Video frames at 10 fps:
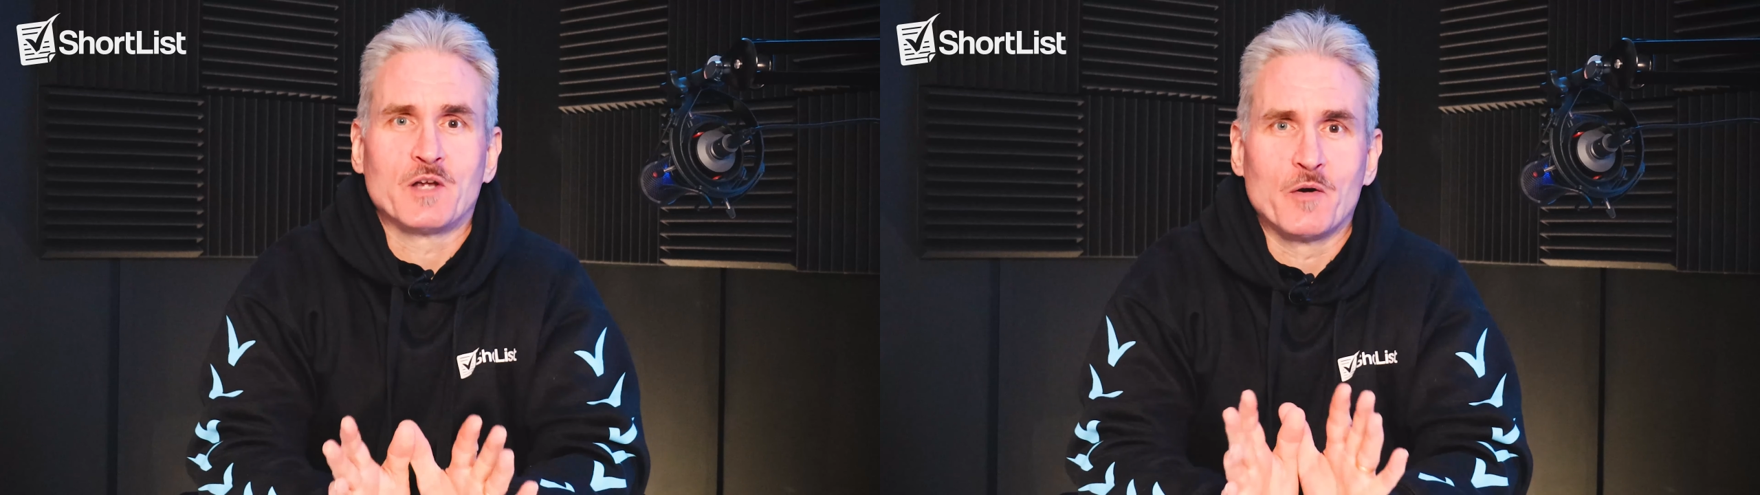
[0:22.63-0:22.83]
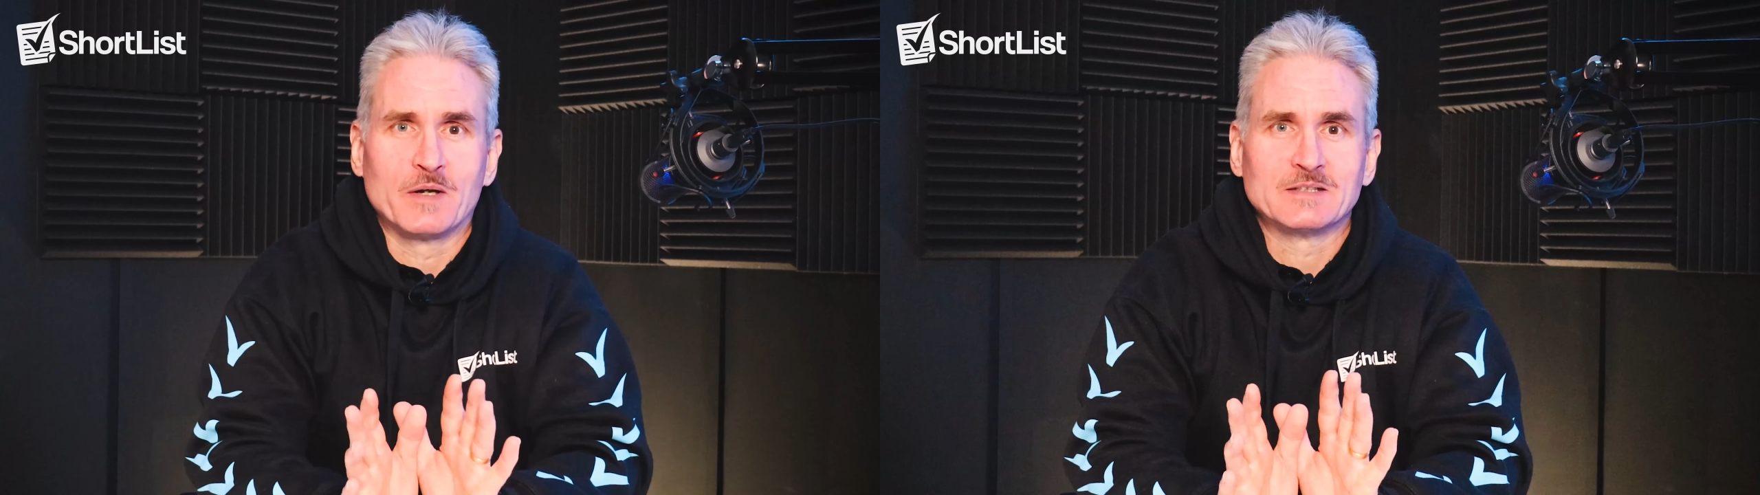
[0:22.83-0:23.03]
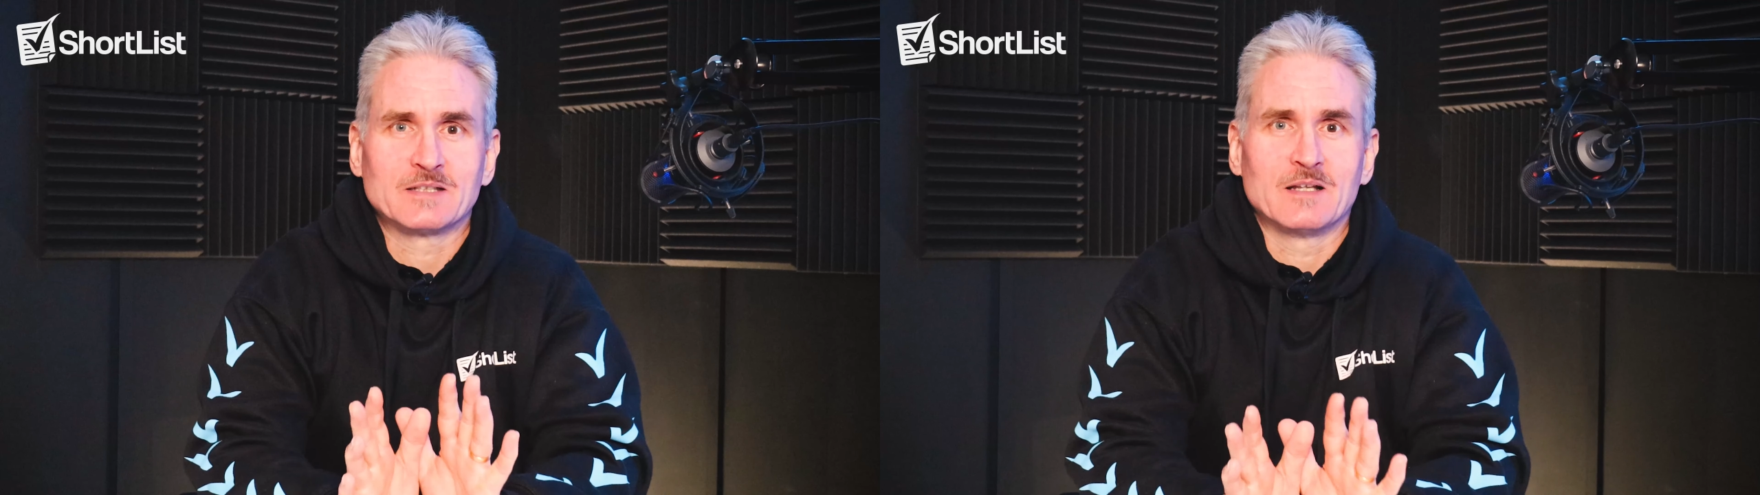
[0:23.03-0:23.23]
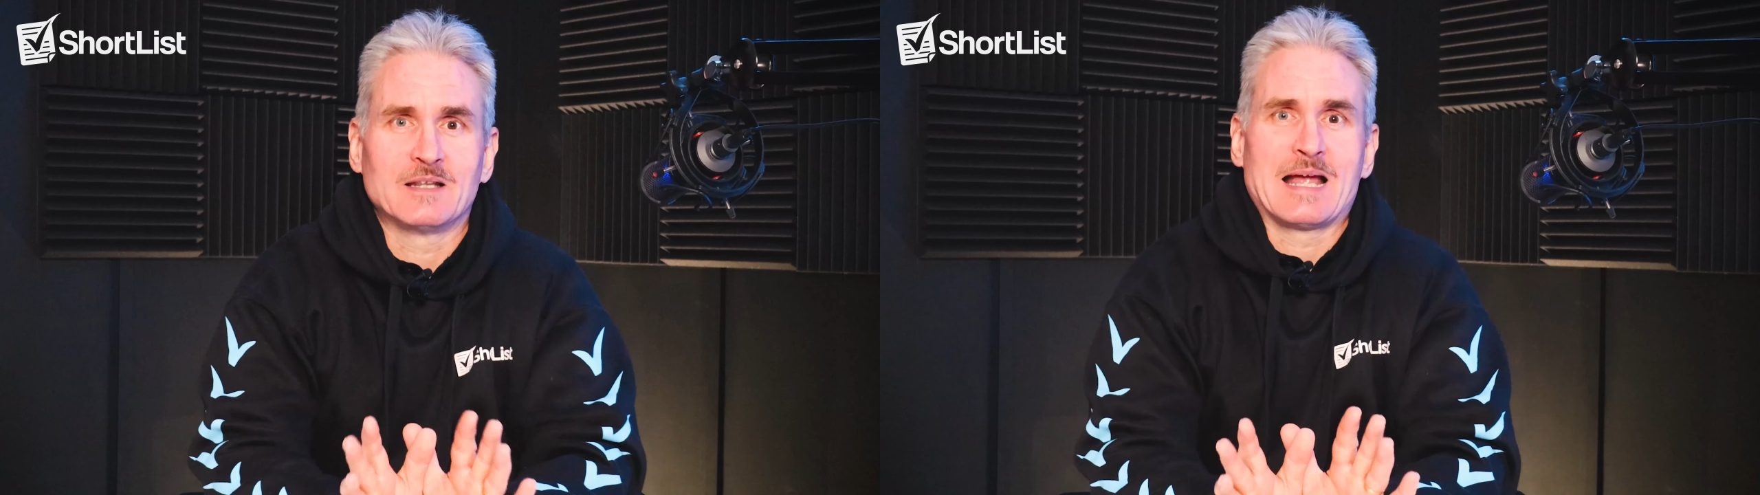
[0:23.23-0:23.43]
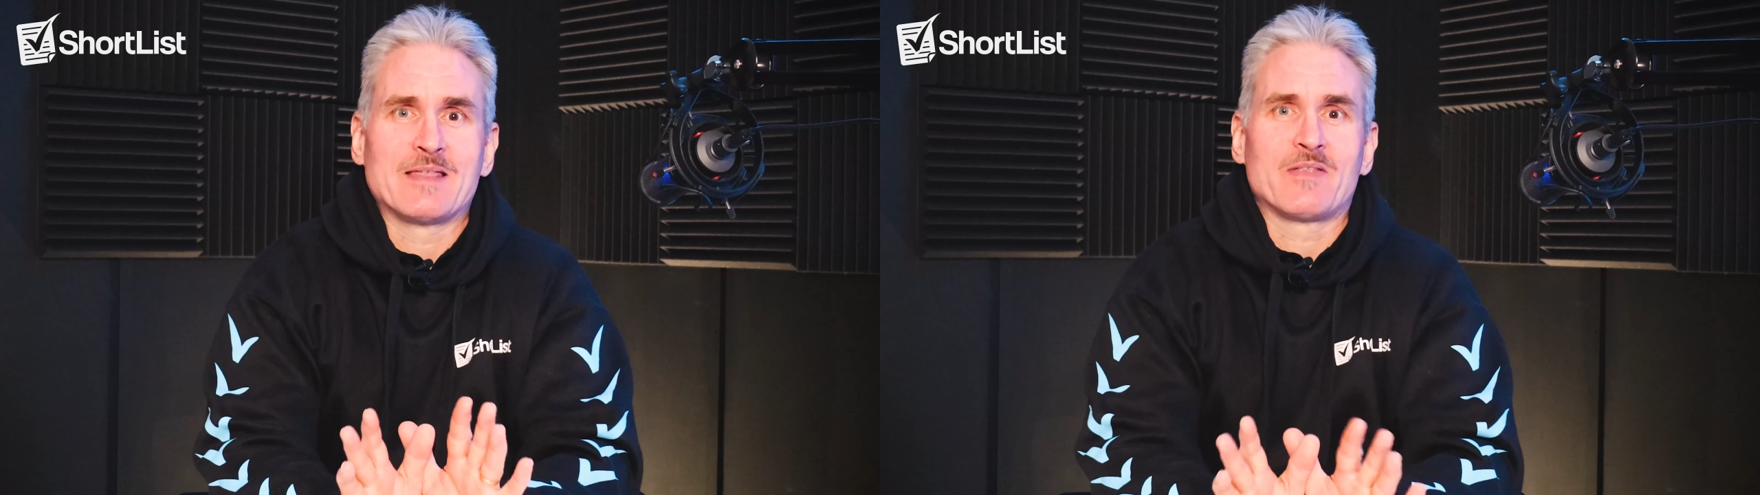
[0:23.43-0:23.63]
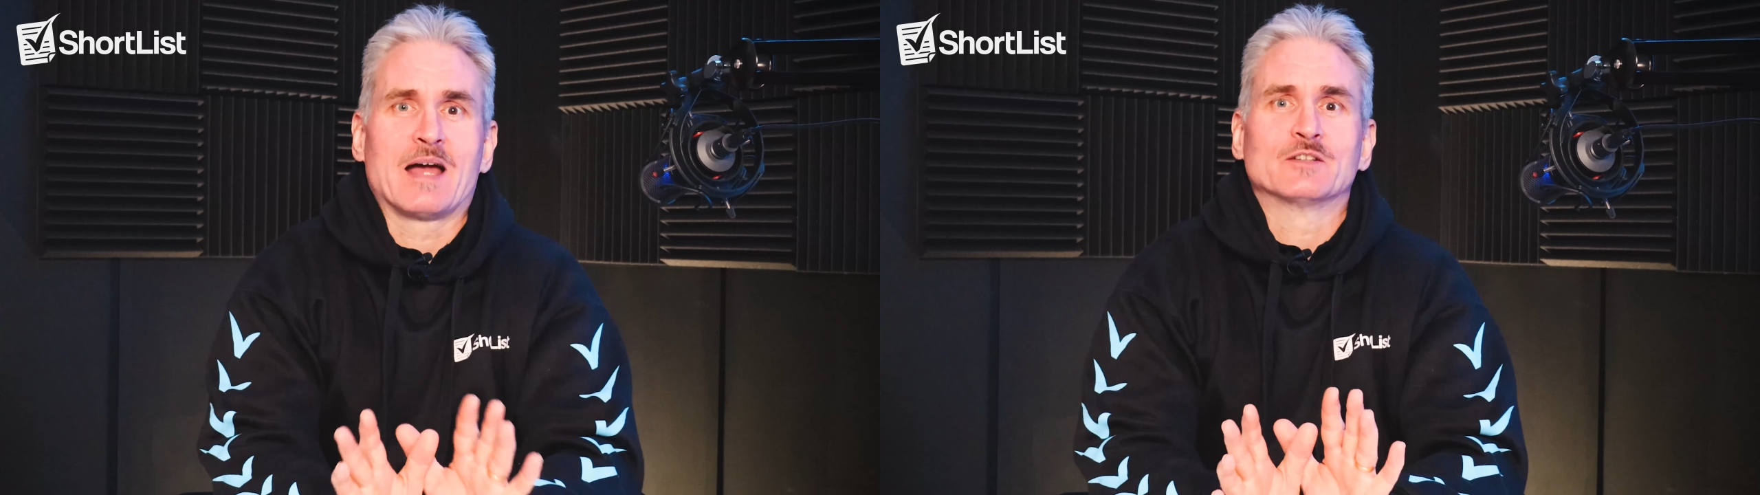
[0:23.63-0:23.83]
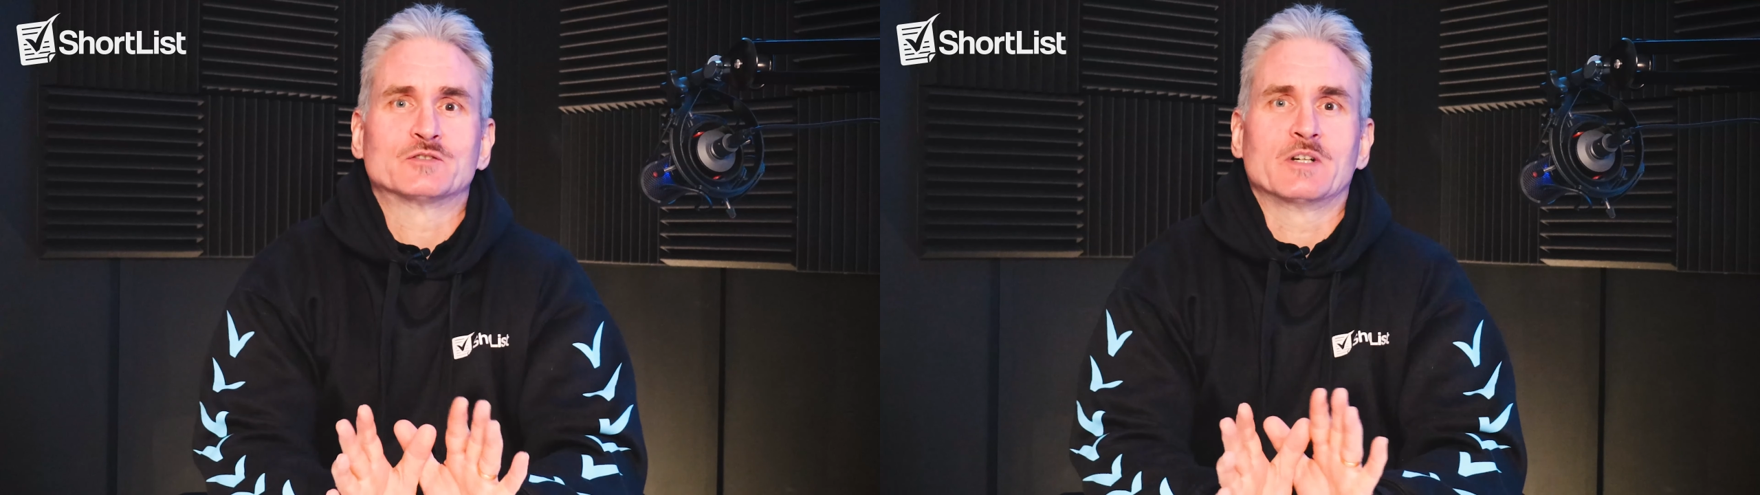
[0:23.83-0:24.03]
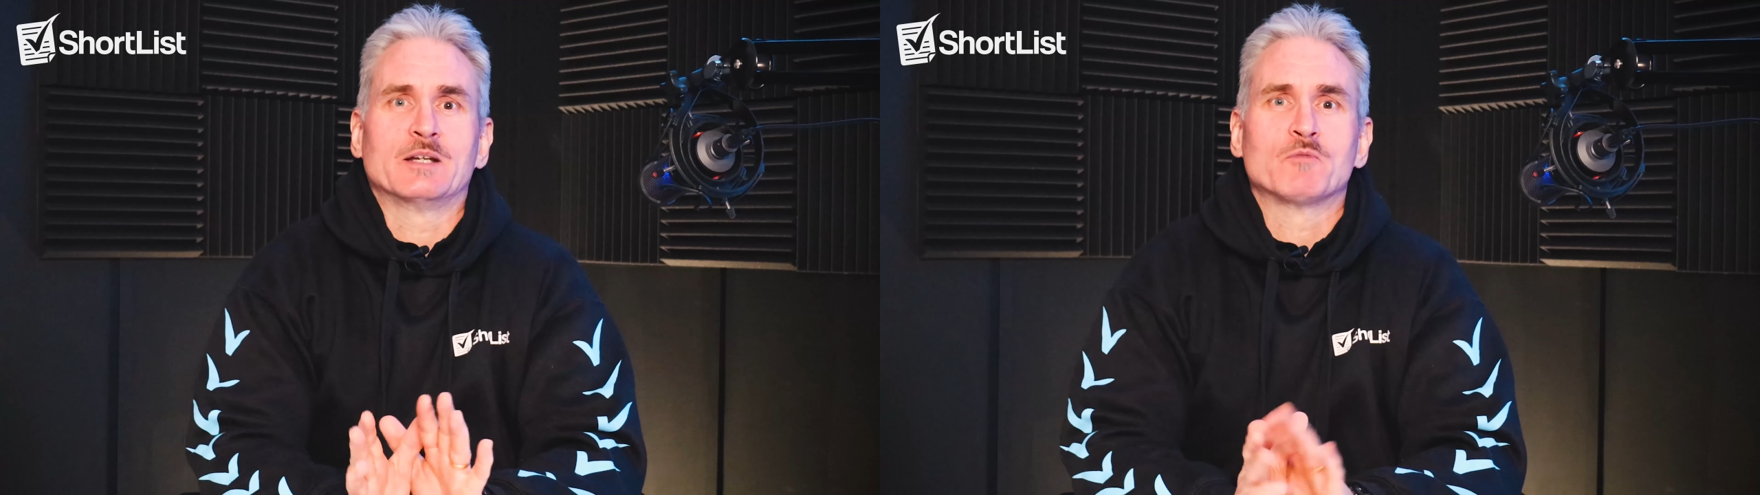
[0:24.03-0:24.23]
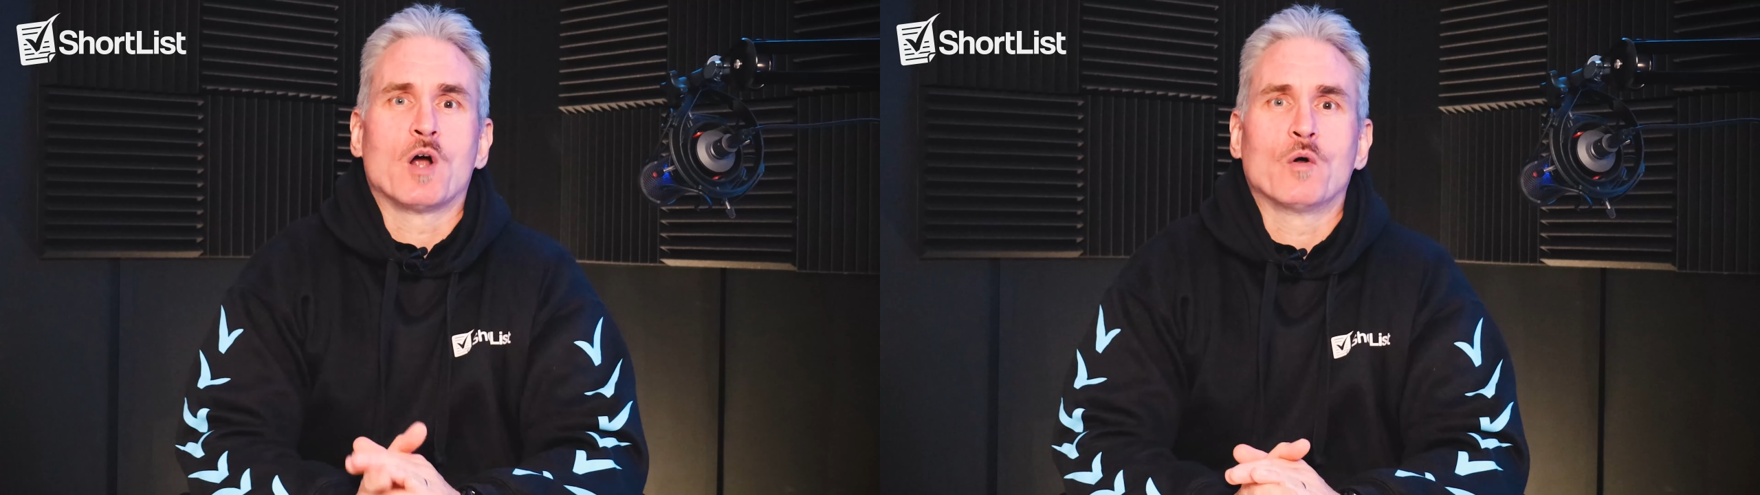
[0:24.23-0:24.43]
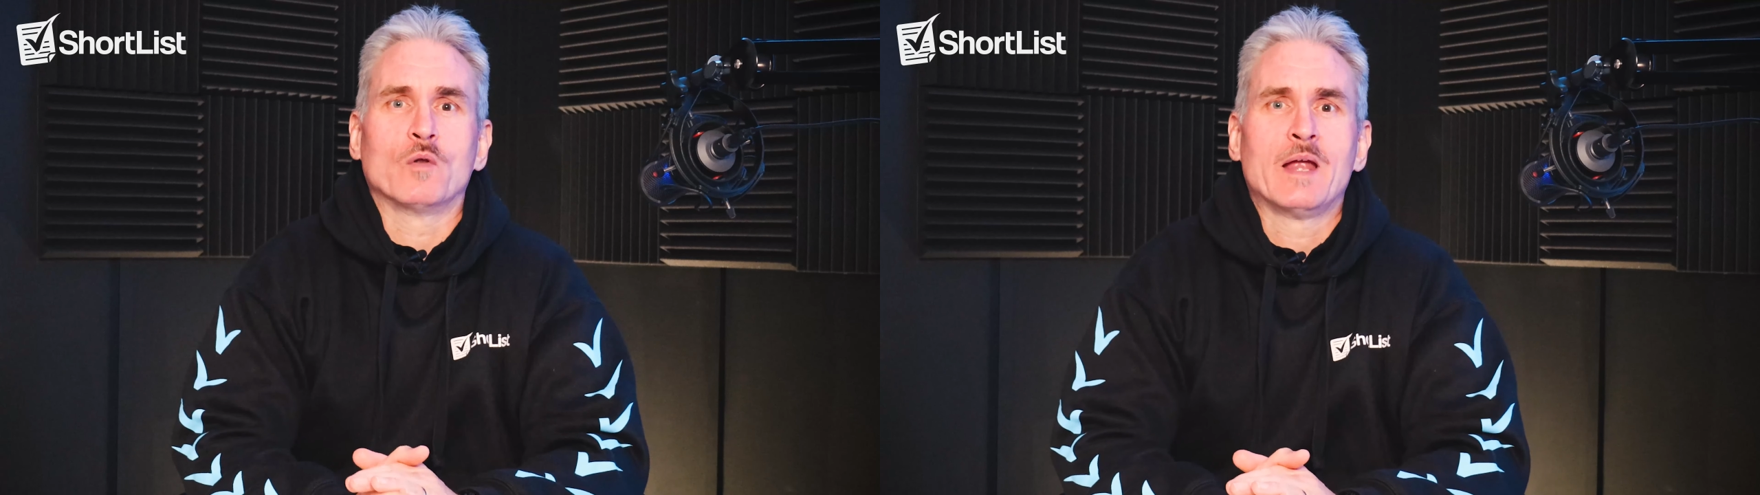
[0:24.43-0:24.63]
going to land that dream
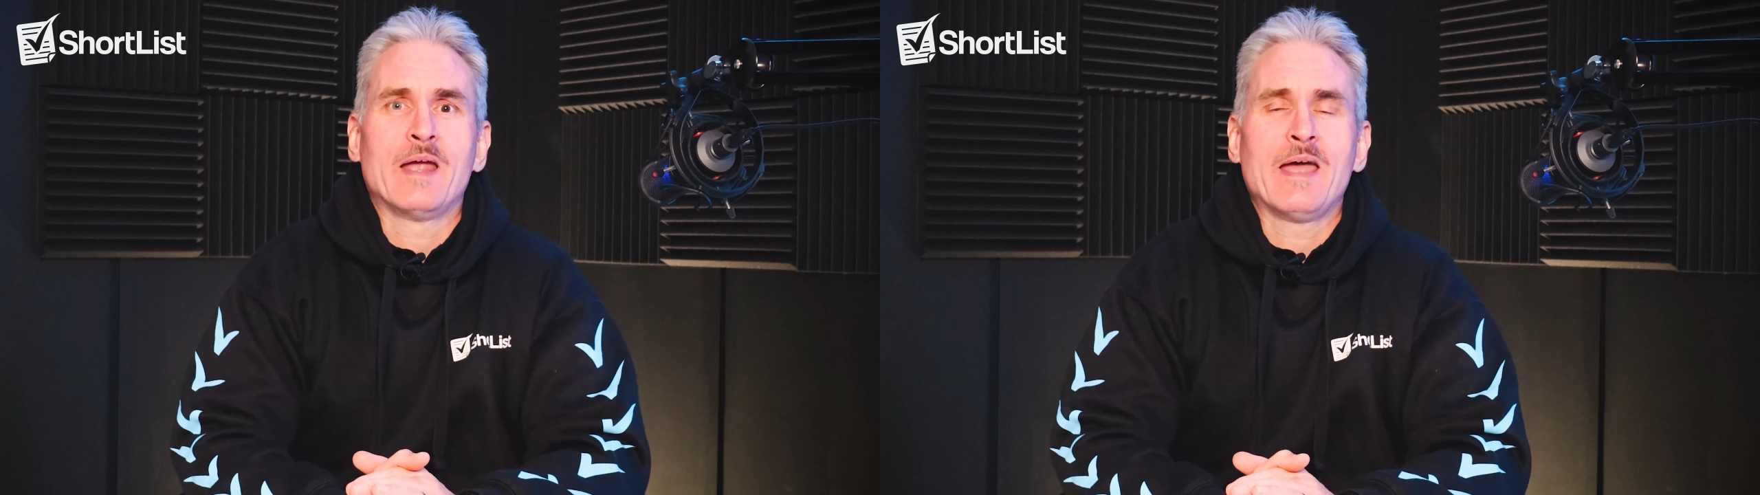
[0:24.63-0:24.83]
role.